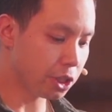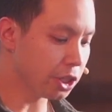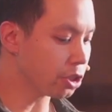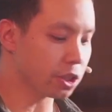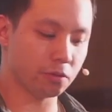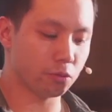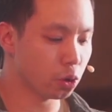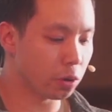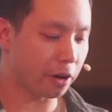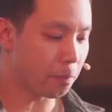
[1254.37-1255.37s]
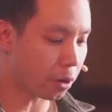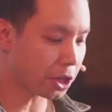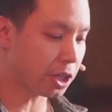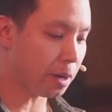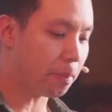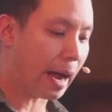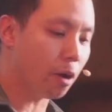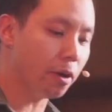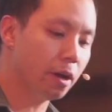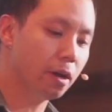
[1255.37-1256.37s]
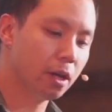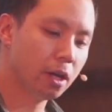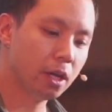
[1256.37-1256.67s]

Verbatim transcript: Jesus doesn't rule with oppression and power.